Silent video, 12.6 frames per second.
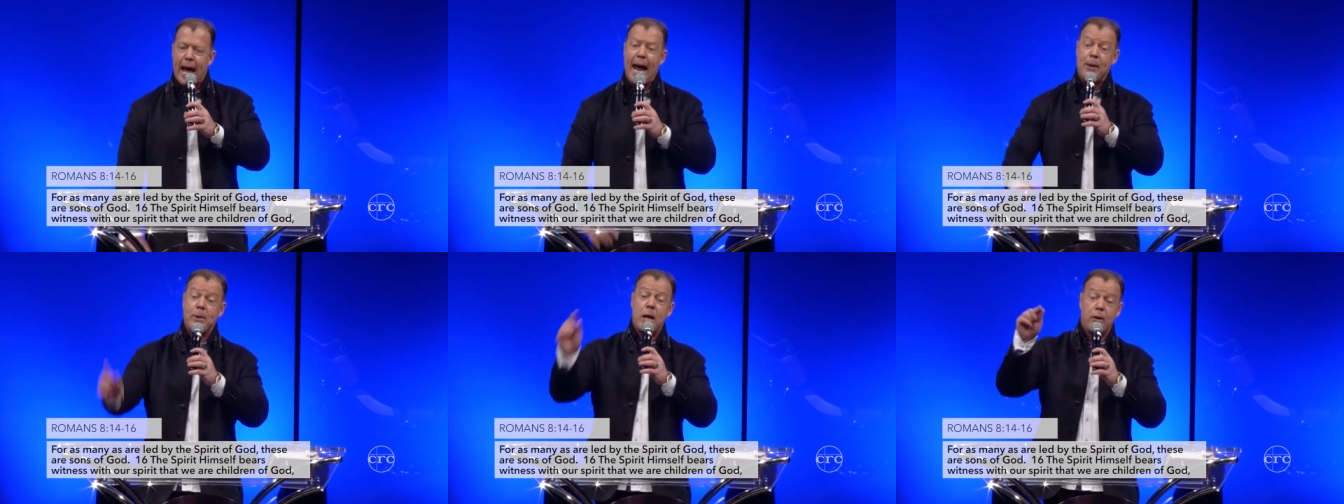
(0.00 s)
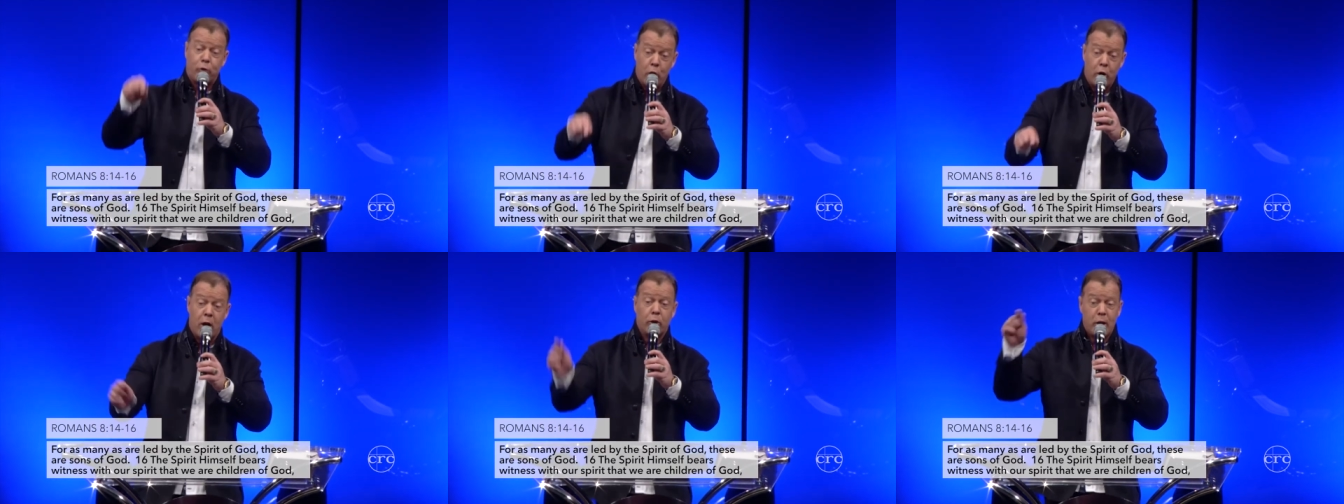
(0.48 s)
How many of you
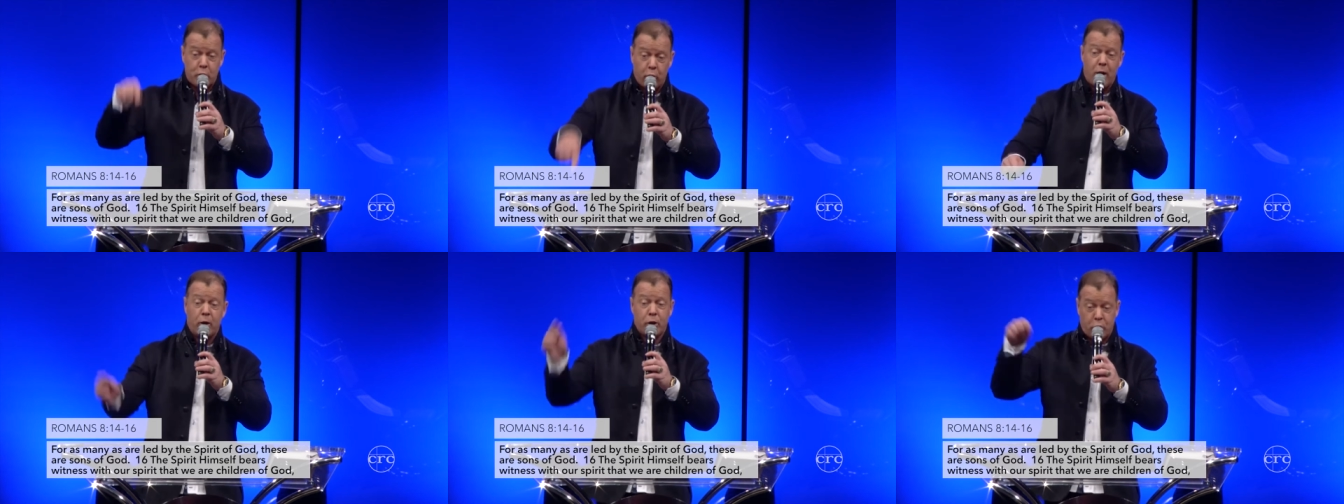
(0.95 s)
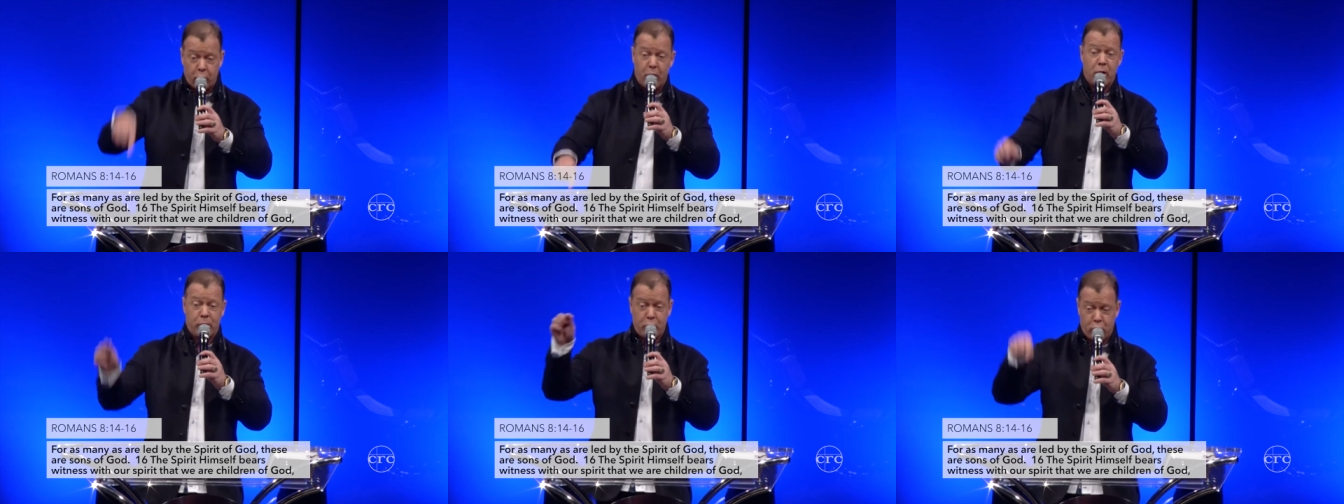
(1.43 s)
know that you know that you
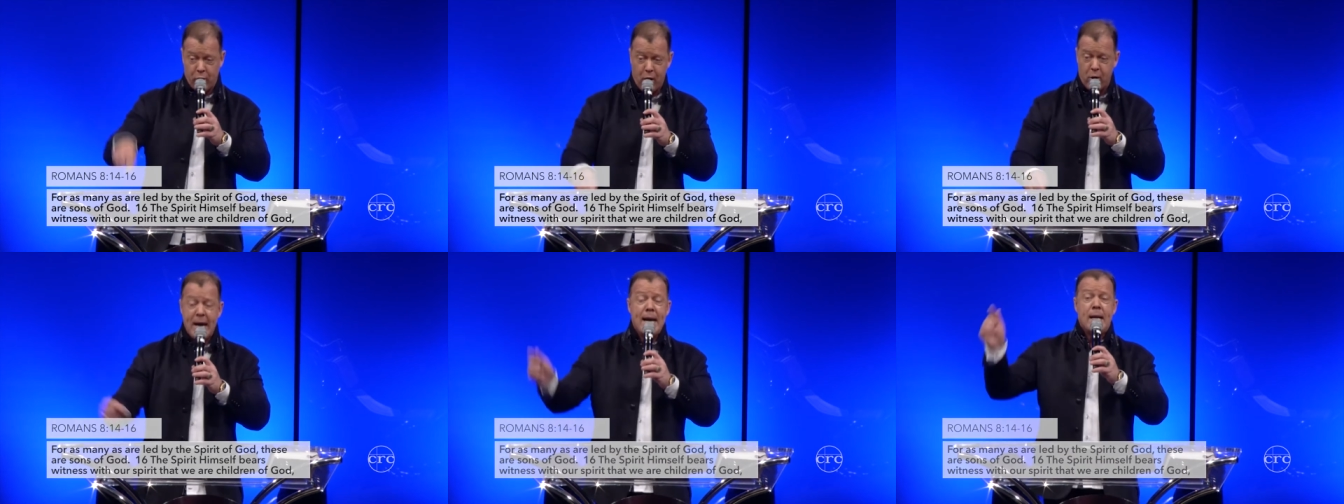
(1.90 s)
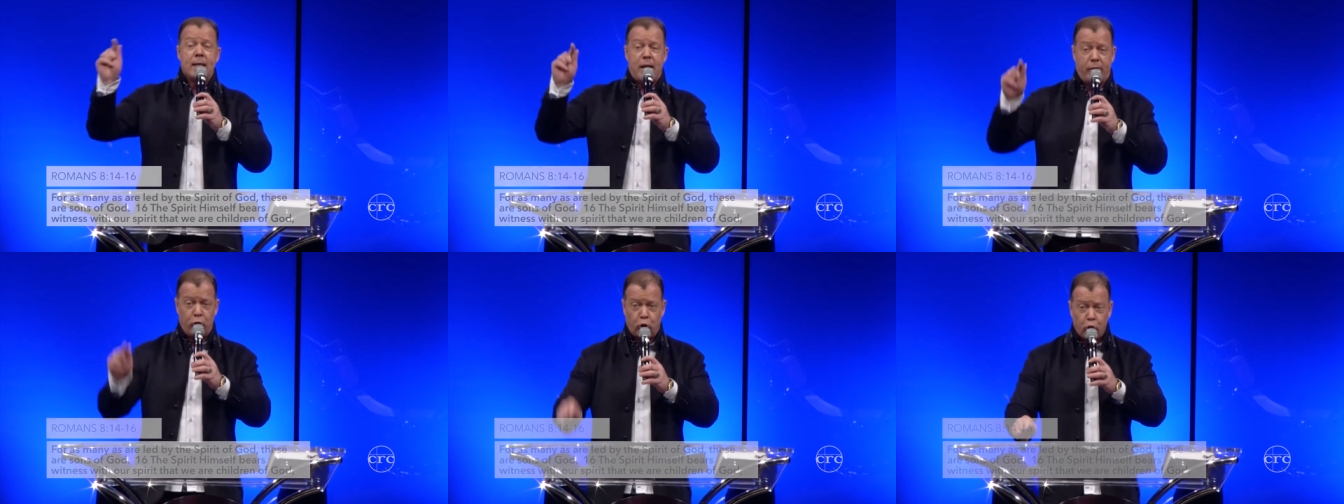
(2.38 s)
know that you know that
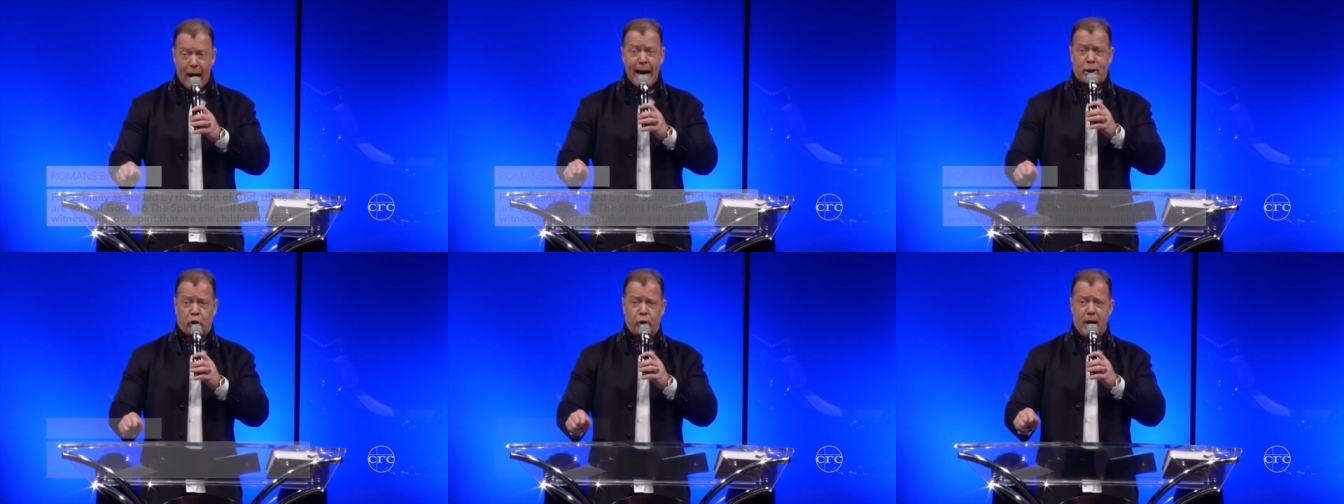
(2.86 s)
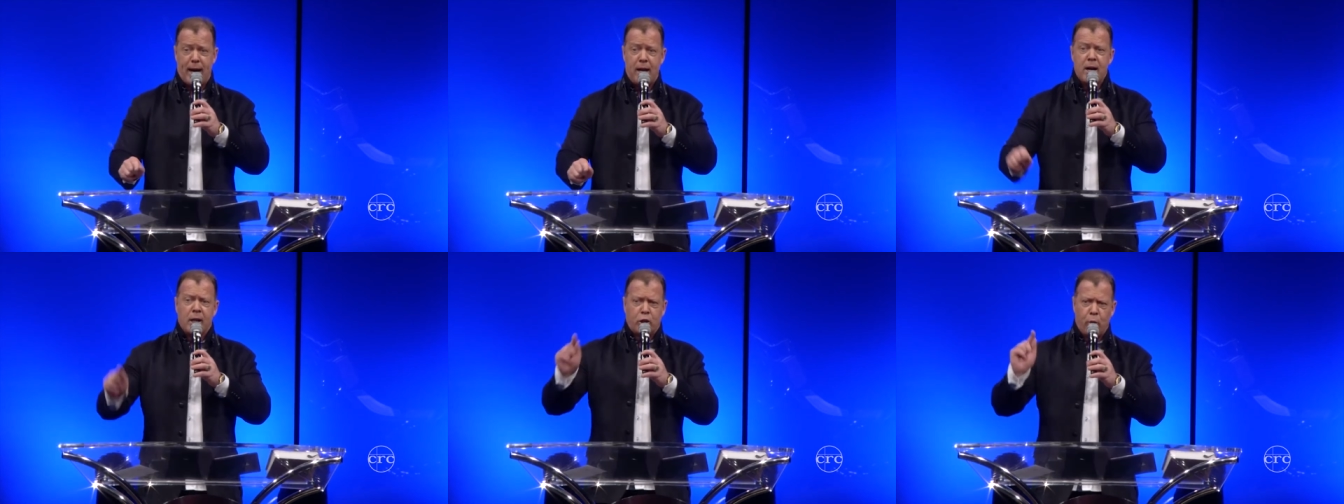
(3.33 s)
if you die today,
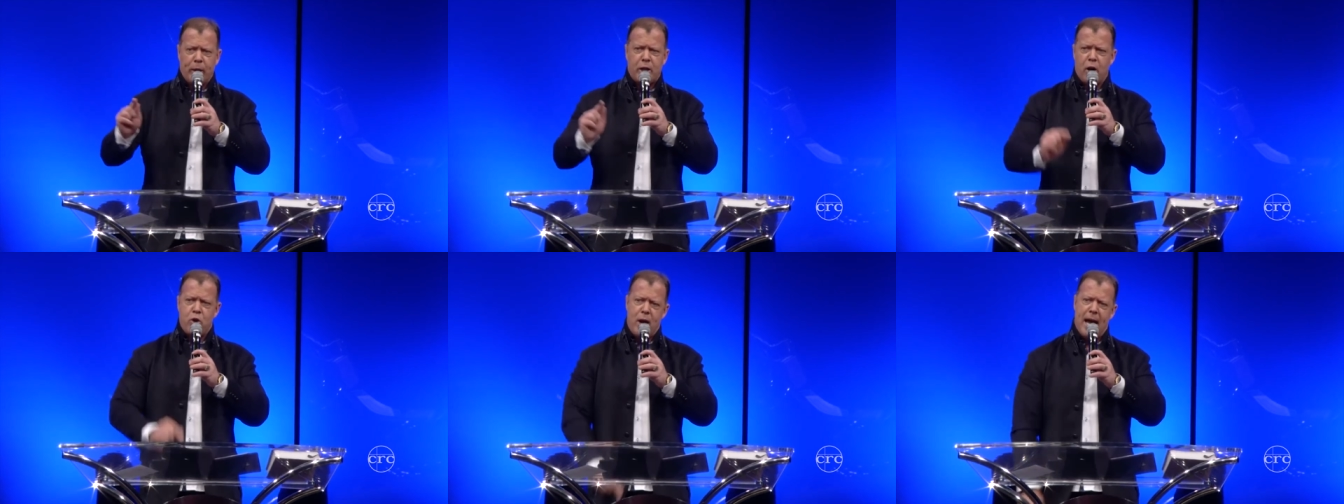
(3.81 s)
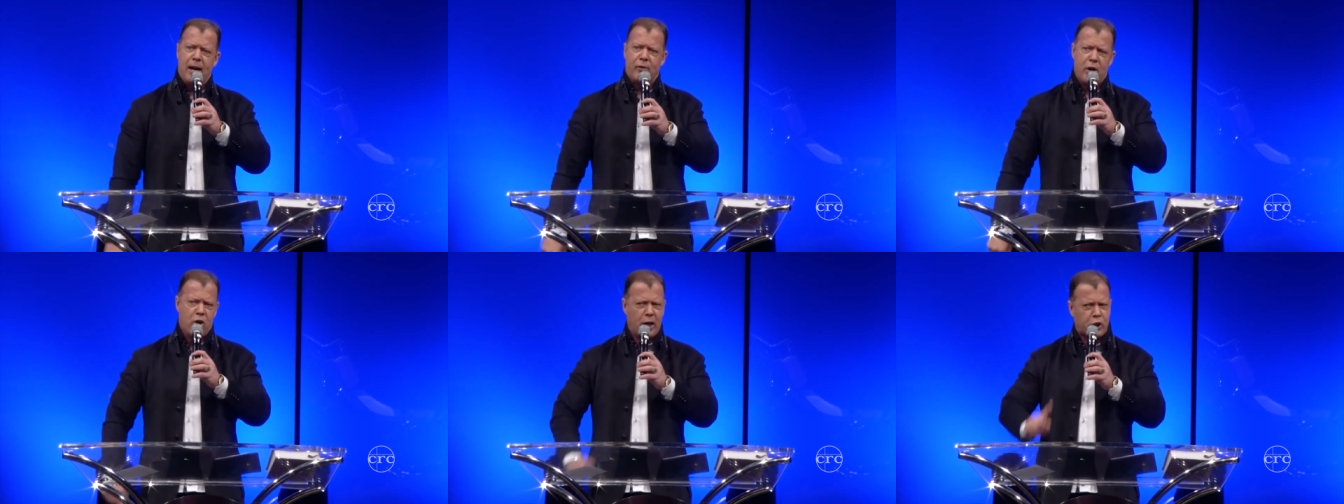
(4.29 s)
you would go to
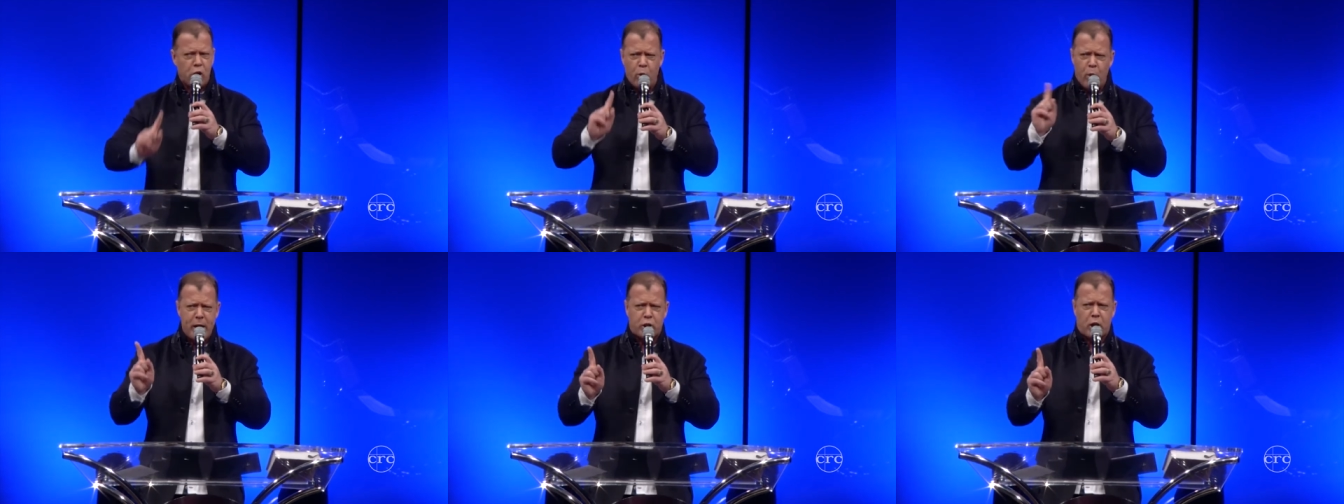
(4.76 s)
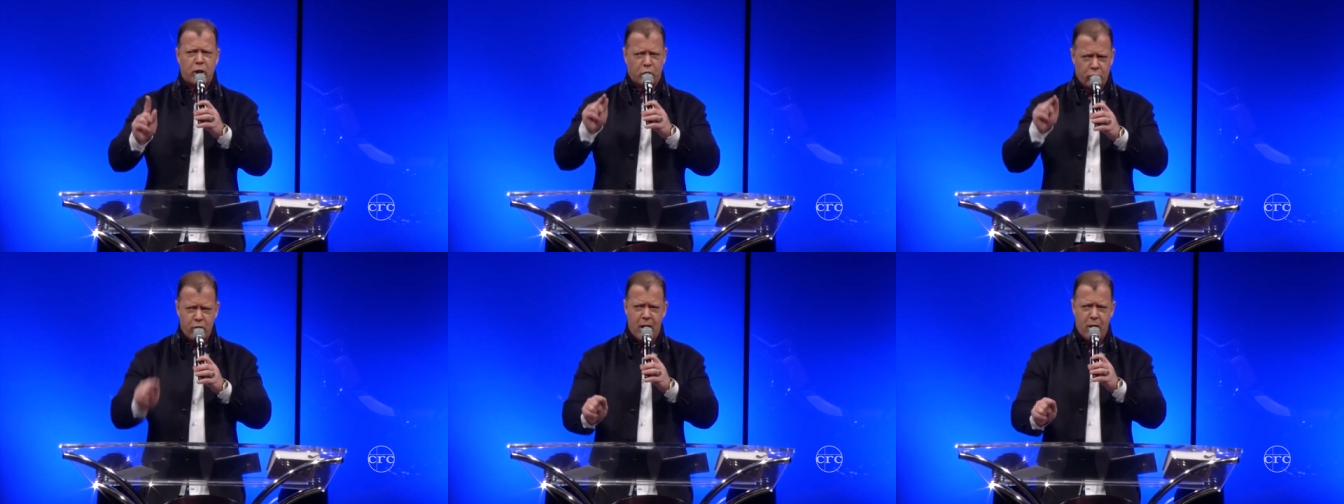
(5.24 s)
heaven? Not you wish,
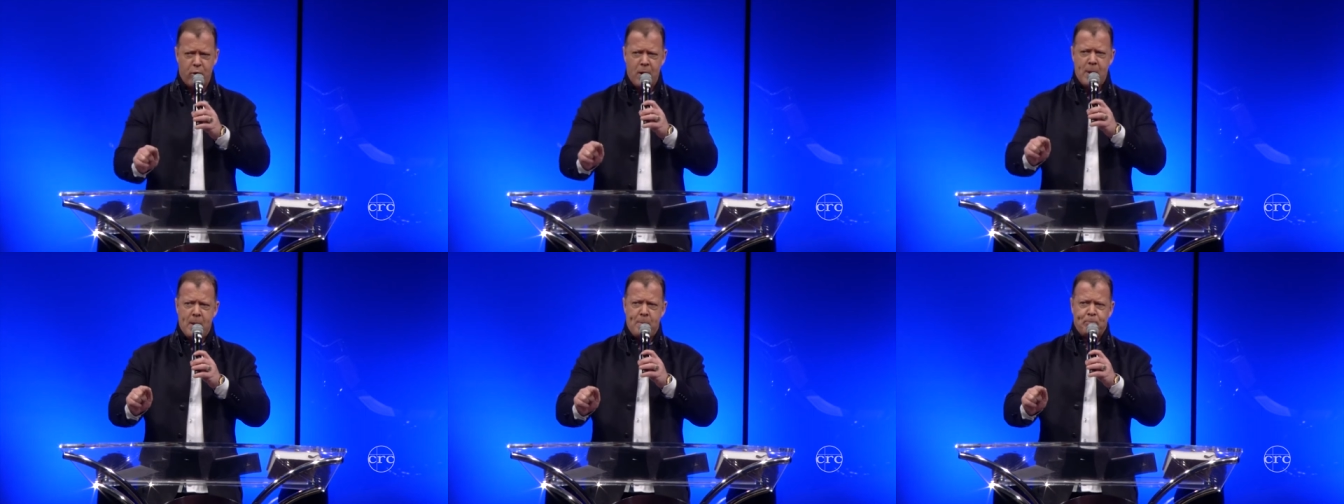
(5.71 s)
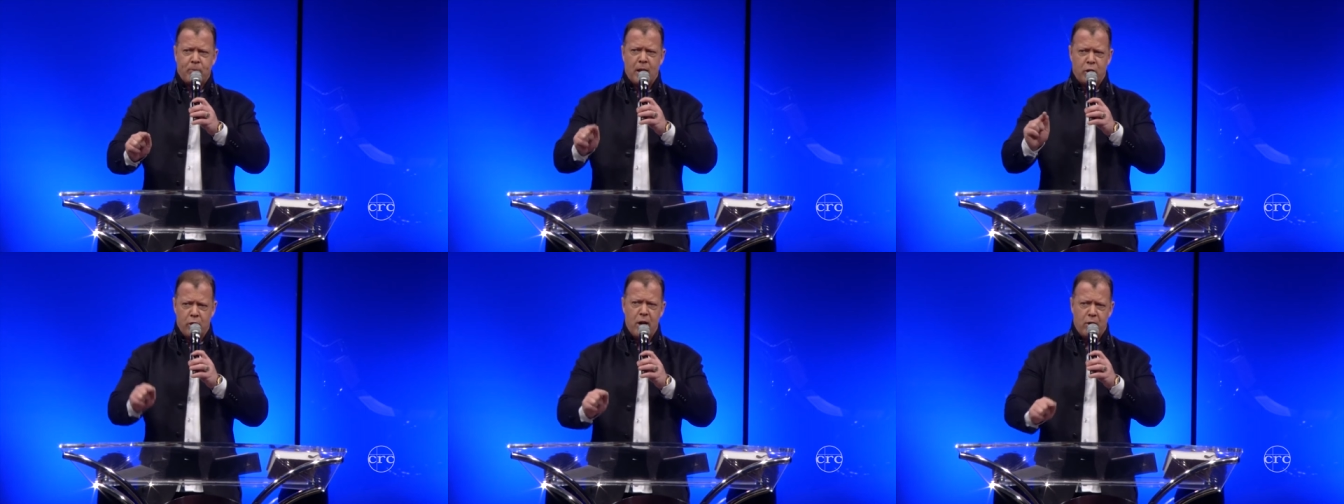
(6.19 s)
you know.
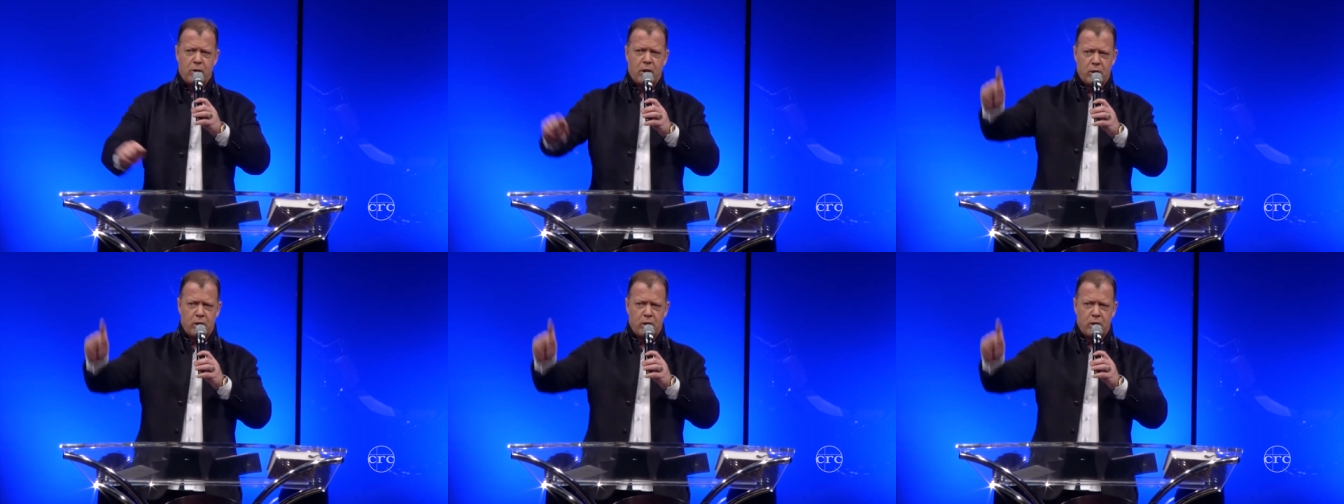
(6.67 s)
You know.